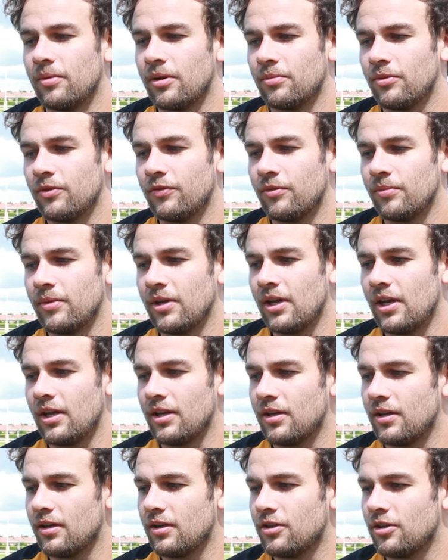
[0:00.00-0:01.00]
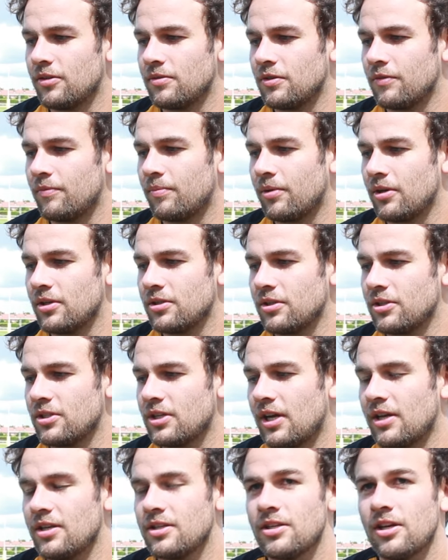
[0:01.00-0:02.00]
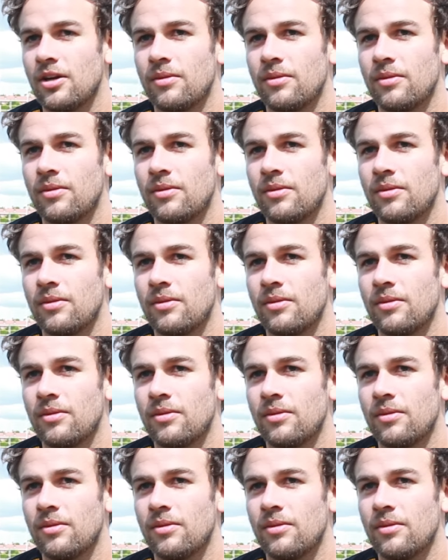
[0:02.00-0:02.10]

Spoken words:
big move for me in terms of personal sense.